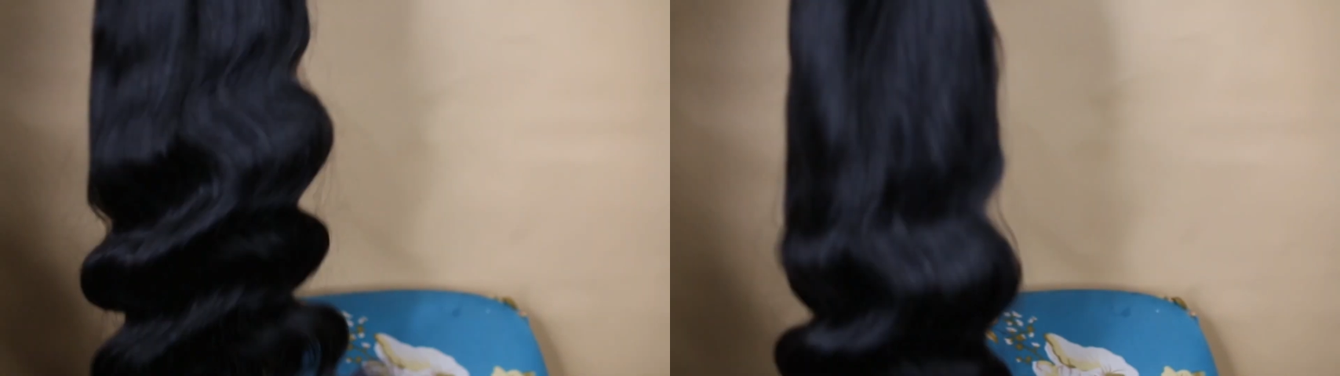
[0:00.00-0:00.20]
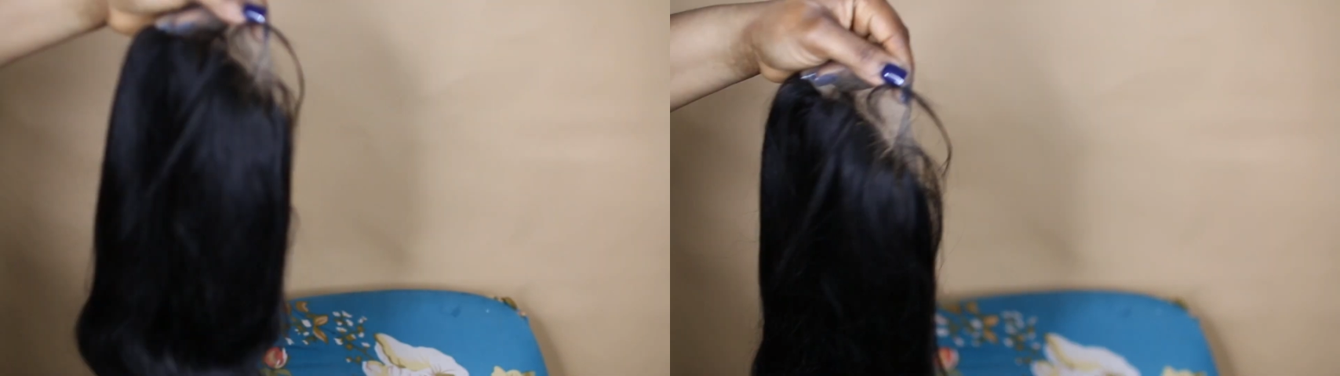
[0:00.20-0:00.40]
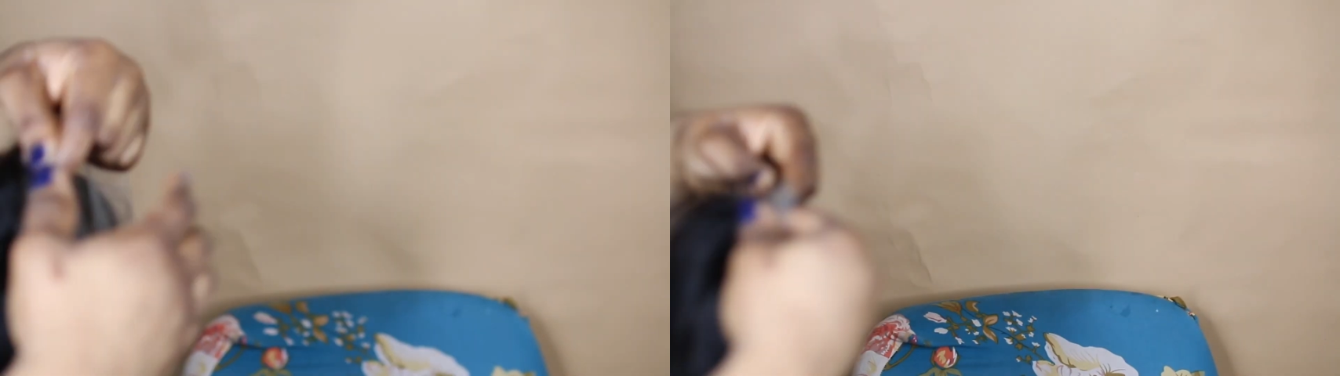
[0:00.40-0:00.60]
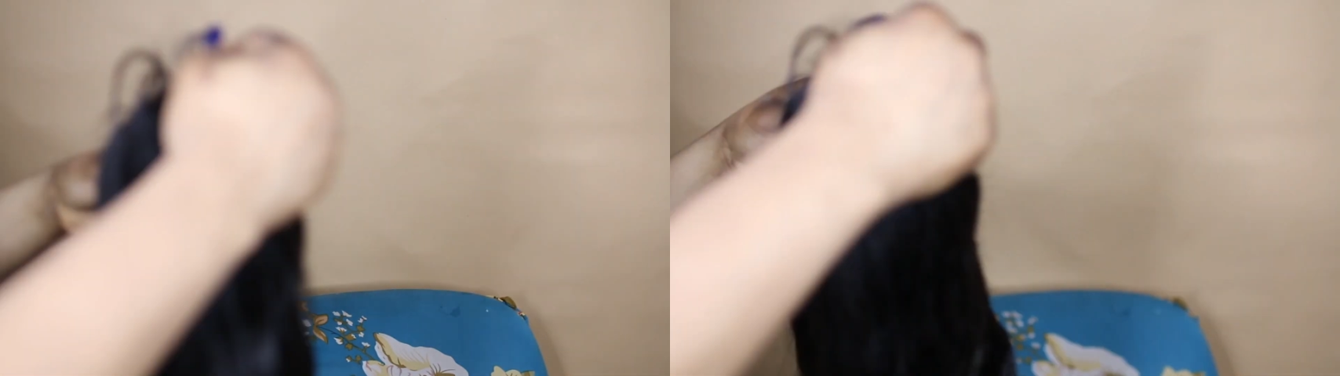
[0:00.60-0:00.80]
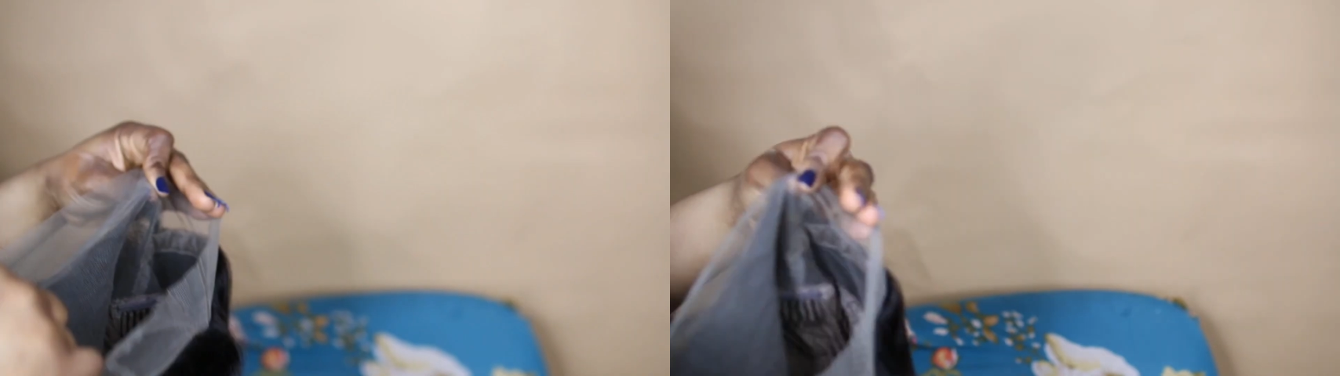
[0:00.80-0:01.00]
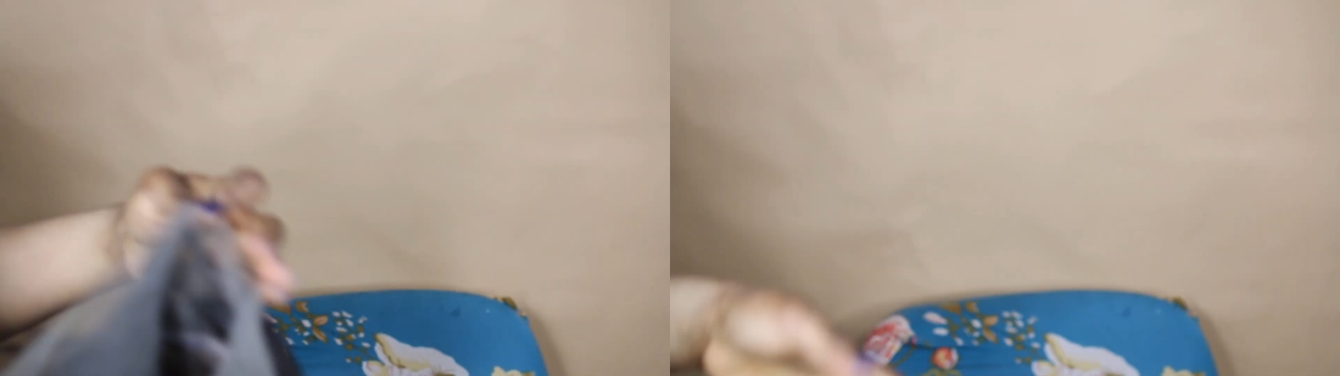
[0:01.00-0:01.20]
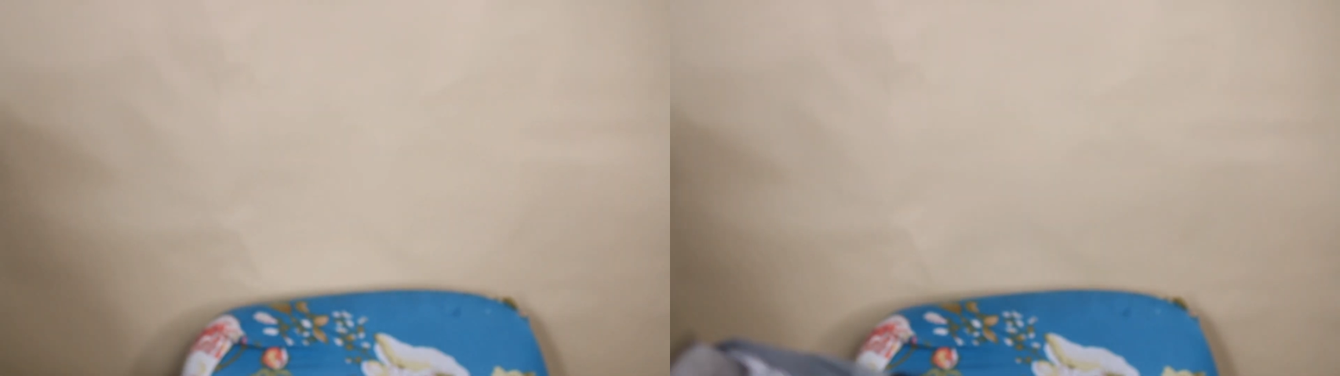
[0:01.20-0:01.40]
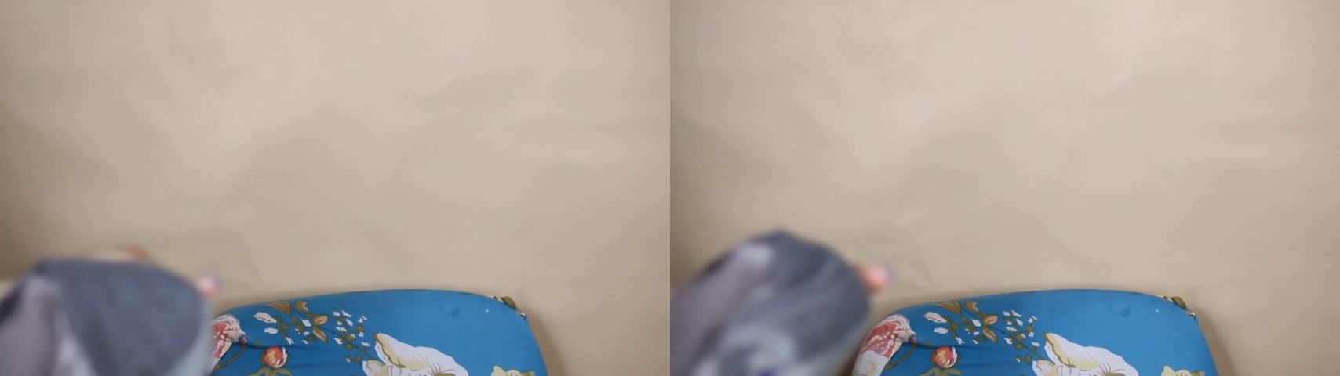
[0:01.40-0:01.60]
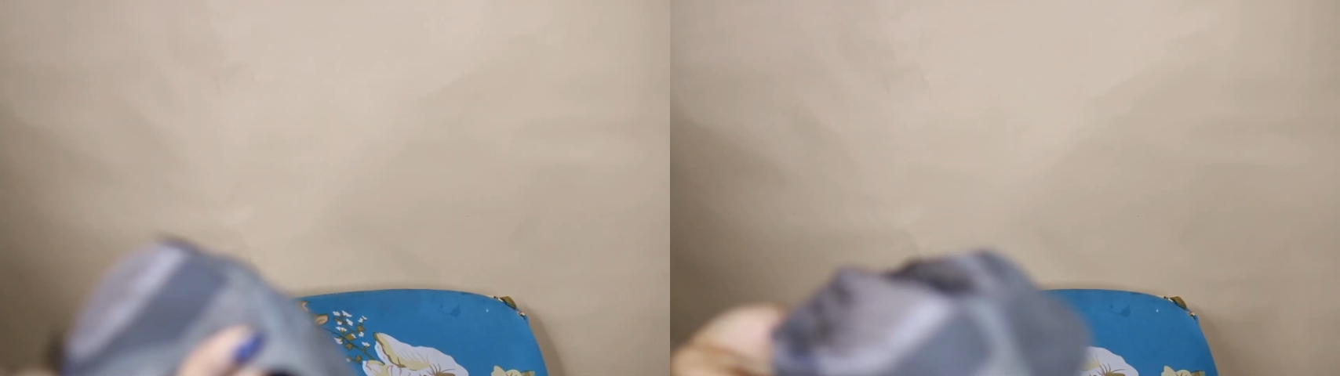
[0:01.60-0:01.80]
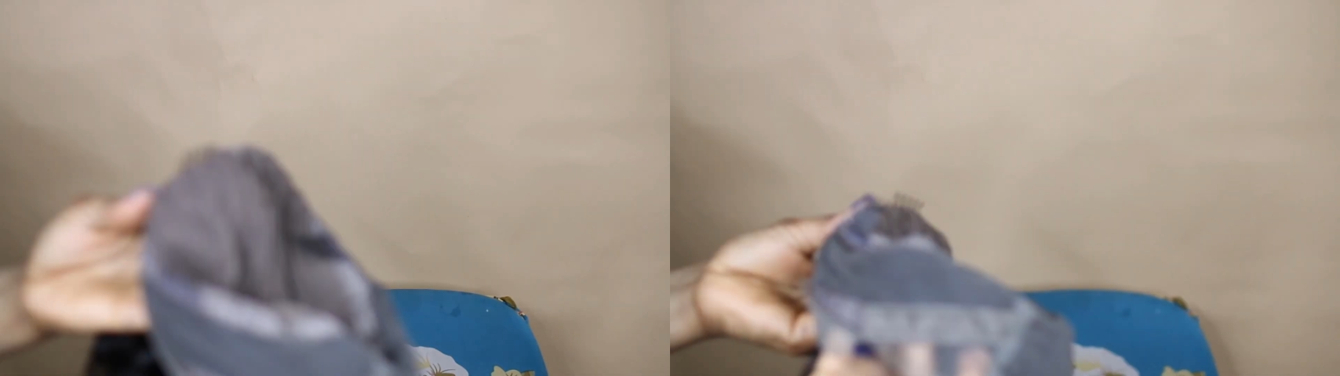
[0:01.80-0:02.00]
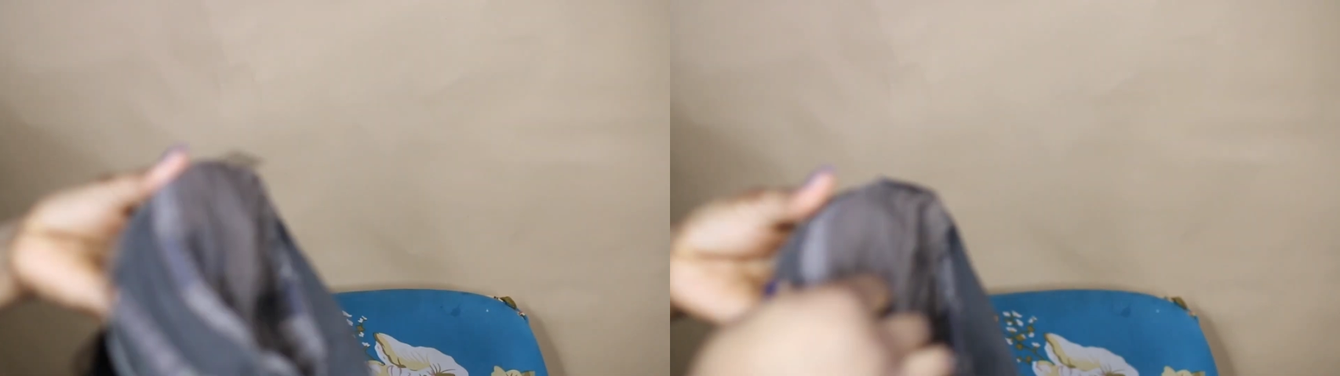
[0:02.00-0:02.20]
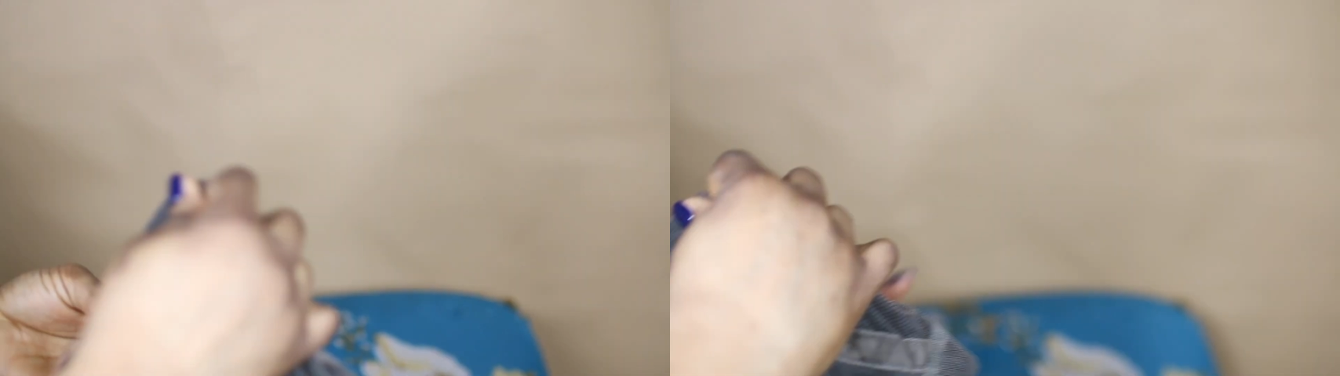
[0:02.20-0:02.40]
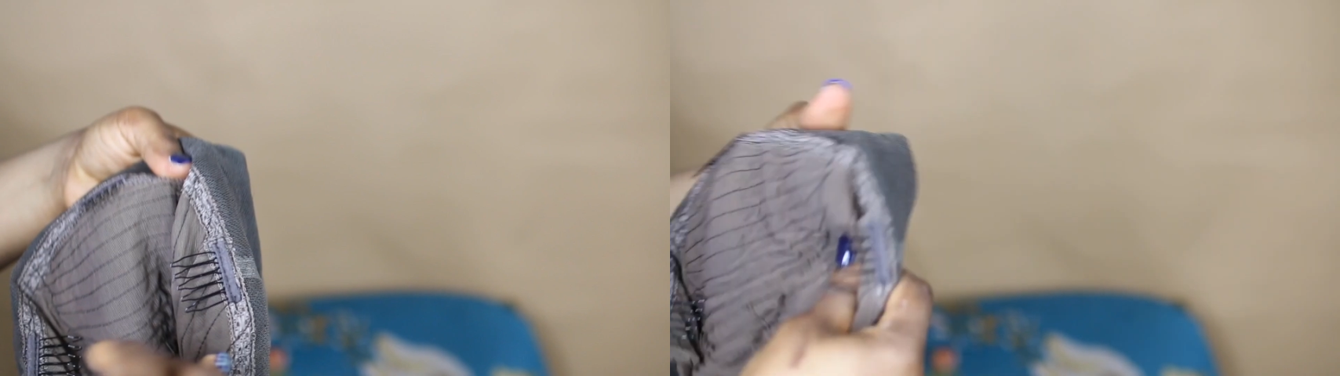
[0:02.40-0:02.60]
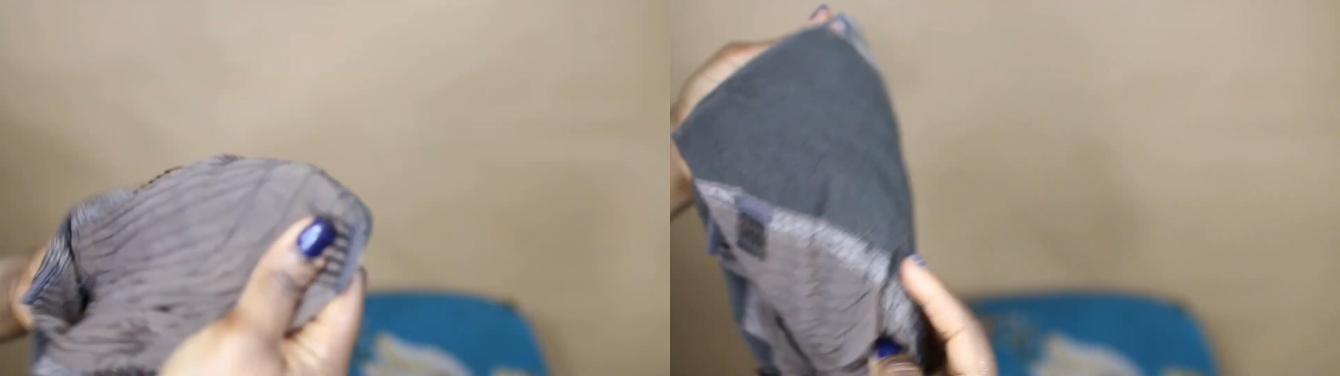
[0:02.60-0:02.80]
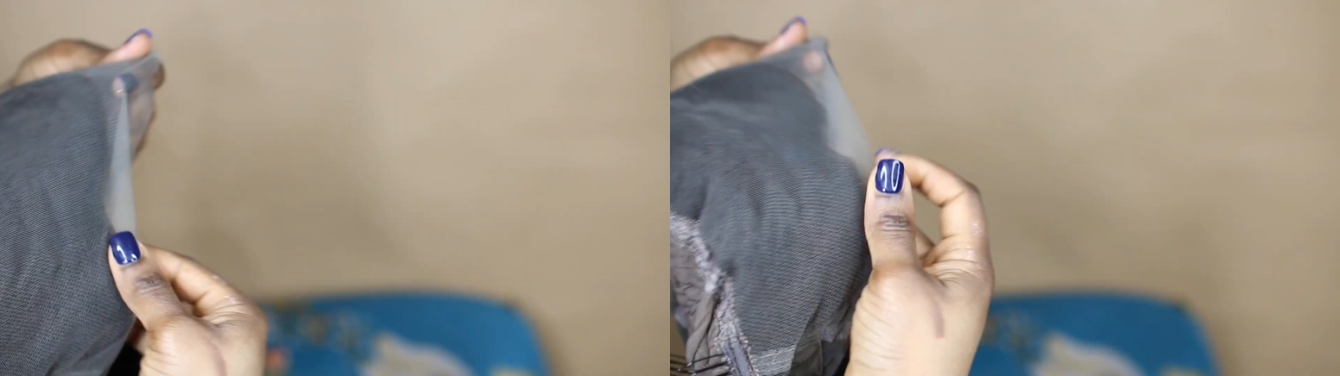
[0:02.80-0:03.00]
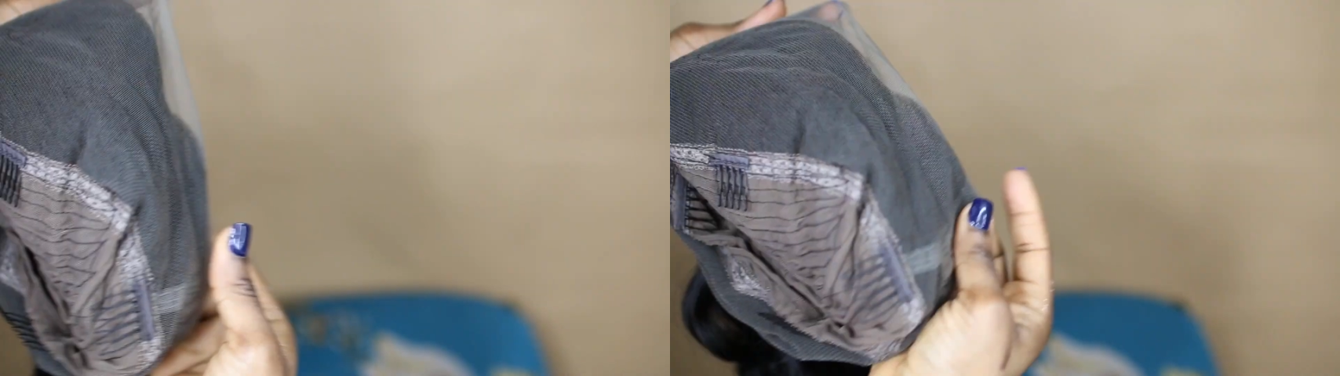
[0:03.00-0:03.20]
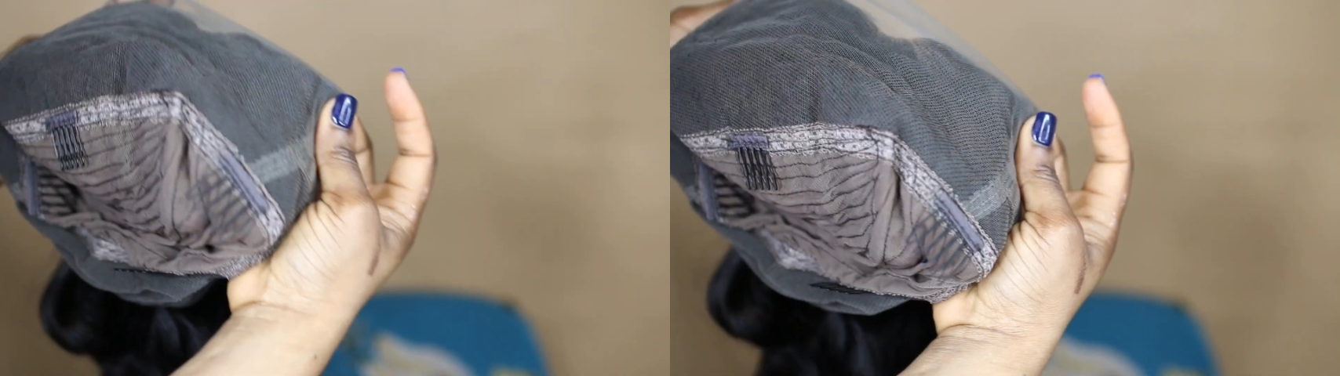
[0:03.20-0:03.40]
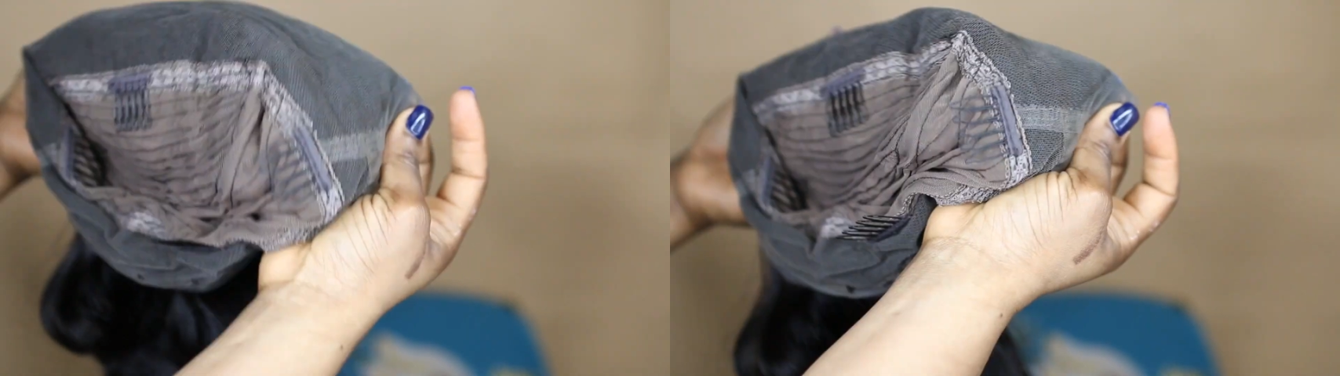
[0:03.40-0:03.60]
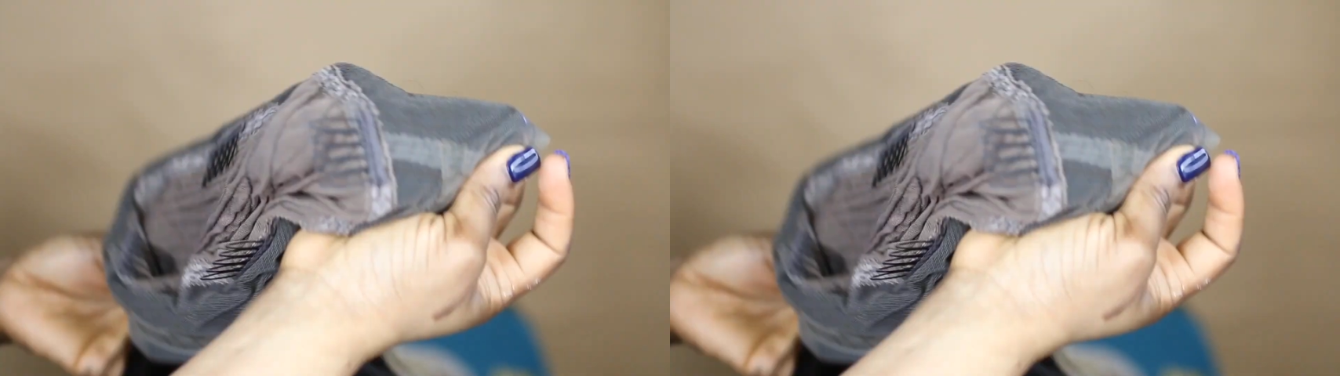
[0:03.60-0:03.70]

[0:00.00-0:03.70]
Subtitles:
No face is visible, so there are no lips to read.